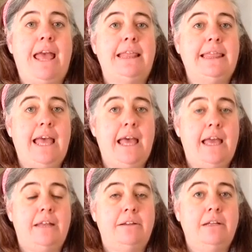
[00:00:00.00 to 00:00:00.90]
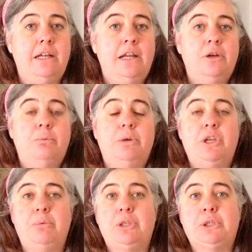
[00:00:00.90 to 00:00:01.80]
And then, when
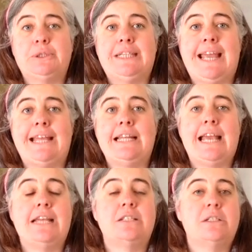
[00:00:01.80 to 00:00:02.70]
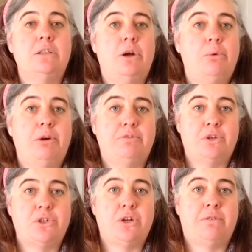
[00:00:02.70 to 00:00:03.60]
you would create a slower
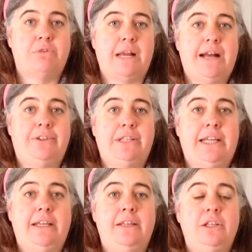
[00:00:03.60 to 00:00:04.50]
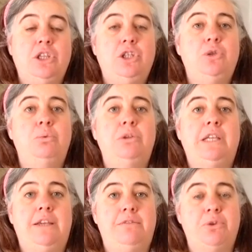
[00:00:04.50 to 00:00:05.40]
version of reality, you would
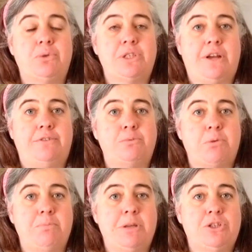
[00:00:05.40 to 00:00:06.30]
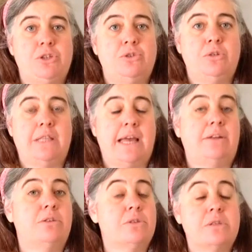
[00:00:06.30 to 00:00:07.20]
give yourselves permission to
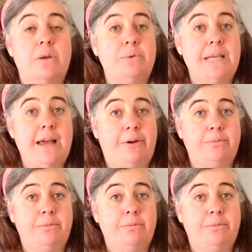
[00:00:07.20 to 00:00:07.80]
then slow down.